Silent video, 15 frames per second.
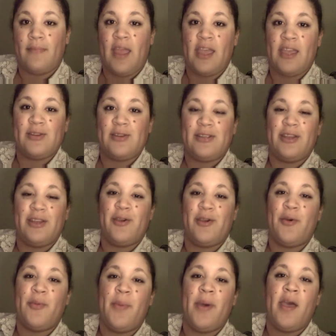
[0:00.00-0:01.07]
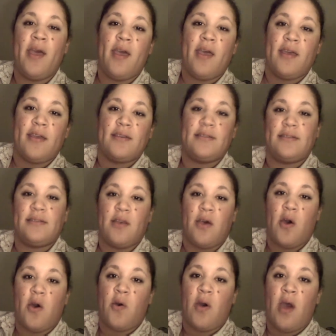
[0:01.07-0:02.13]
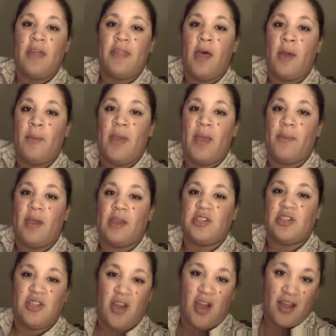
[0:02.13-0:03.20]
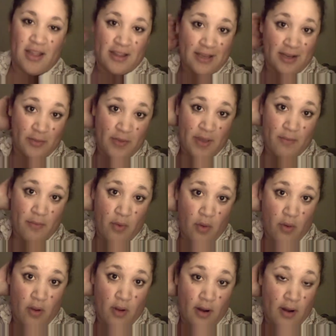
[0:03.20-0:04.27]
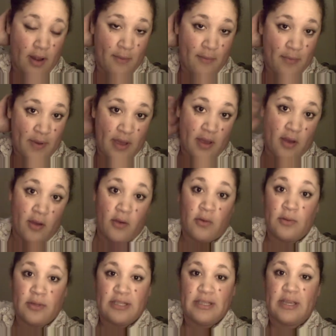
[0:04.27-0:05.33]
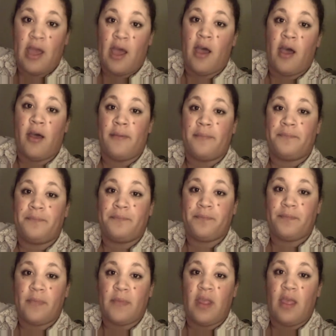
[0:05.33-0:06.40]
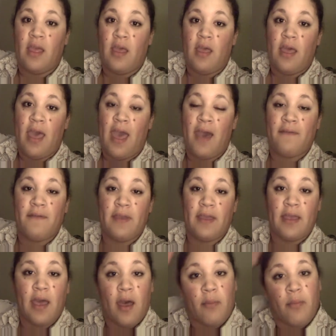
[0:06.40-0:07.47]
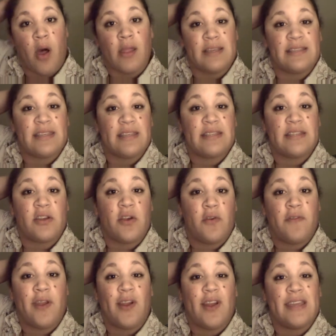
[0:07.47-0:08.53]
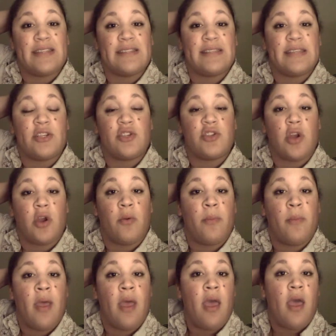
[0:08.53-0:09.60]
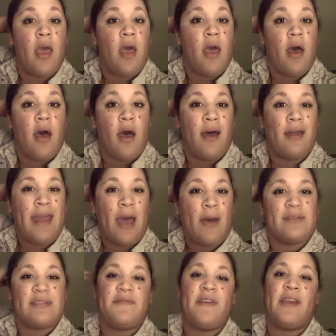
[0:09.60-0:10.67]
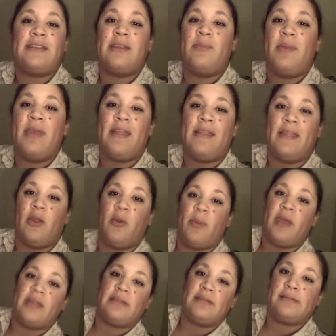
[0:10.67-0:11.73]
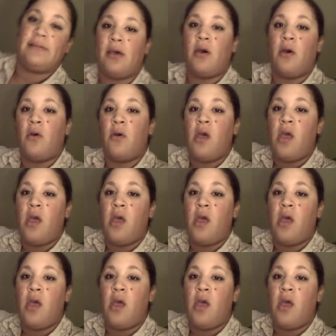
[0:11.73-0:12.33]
Hi YouTube. So I thought maybe I should talk a little bit more about having polycystic ovarian syndrome and how it's affected me a little bit. A